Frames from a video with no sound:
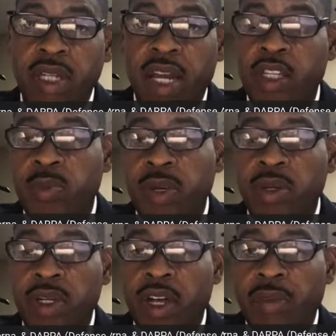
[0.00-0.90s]
that is
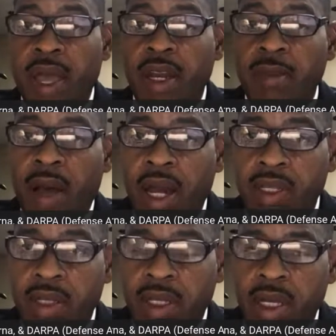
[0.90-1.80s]
building up
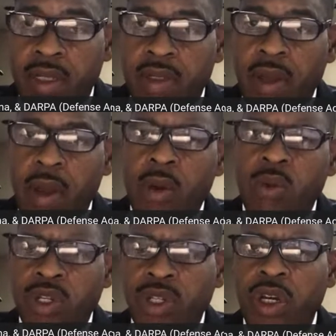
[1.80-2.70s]
antibodies against,
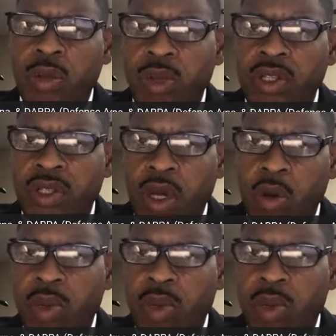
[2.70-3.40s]
which could be so.